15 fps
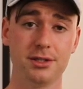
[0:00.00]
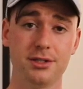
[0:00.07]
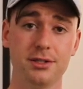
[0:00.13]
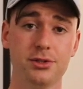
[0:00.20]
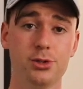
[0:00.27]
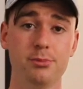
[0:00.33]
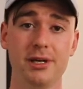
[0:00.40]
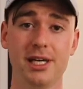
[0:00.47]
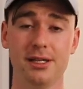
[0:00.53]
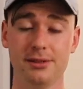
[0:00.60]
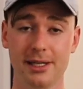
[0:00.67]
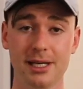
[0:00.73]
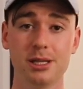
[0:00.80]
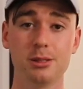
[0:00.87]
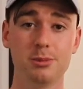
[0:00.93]
So you may
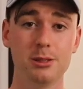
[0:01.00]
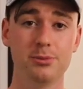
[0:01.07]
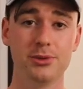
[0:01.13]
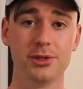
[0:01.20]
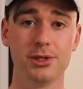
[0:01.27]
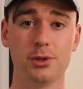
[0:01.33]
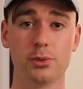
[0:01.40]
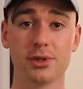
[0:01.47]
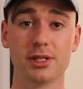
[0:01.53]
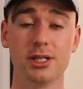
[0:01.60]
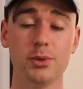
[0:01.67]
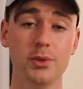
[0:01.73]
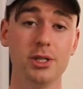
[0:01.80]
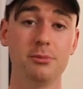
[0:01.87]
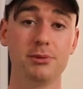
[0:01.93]
like the people that you're
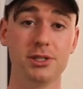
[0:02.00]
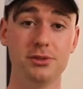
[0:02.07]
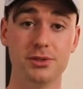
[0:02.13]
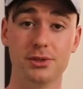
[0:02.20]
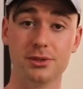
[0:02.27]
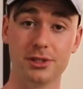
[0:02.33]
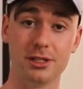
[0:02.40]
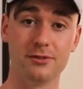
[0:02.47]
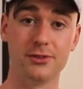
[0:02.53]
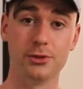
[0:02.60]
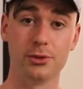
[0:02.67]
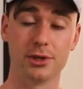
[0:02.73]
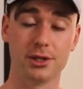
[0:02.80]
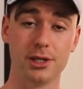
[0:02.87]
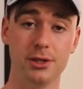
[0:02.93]
working with, but you don't love
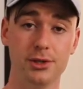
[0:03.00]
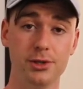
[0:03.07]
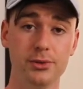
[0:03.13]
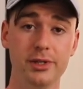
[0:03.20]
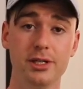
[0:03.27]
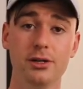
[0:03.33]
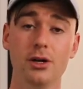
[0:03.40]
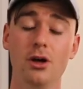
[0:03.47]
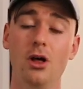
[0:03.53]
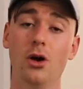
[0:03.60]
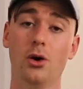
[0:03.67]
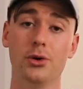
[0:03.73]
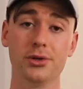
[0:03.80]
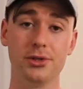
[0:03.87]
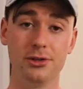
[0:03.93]
the work that you're doing,
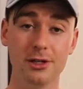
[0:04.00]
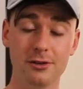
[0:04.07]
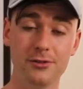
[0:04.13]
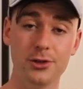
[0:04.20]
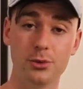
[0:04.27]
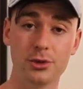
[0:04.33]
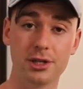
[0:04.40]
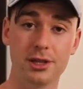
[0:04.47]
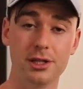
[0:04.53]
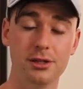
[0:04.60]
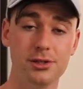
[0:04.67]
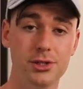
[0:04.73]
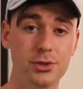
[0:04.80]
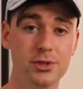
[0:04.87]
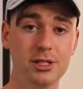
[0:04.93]
or you love the work that
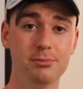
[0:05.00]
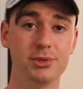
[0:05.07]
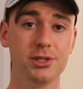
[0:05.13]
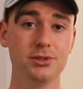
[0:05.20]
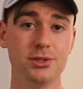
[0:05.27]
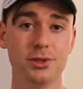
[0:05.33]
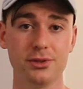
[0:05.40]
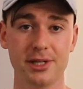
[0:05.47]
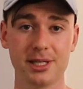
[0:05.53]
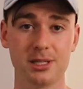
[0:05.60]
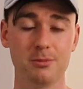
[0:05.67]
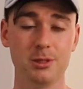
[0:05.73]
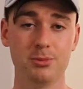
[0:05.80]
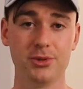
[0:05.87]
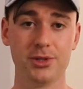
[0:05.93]
you're doing, but you don't
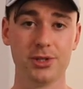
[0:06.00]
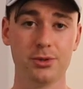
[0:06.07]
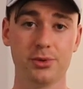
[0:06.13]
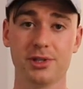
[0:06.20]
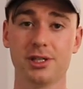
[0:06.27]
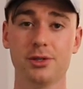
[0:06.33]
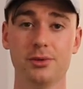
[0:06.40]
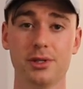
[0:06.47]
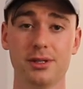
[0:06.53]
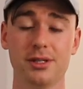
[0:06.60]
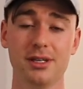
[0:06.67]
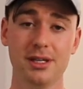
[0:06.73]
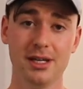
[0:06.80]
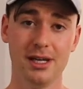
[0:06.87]
like the people that you're working with.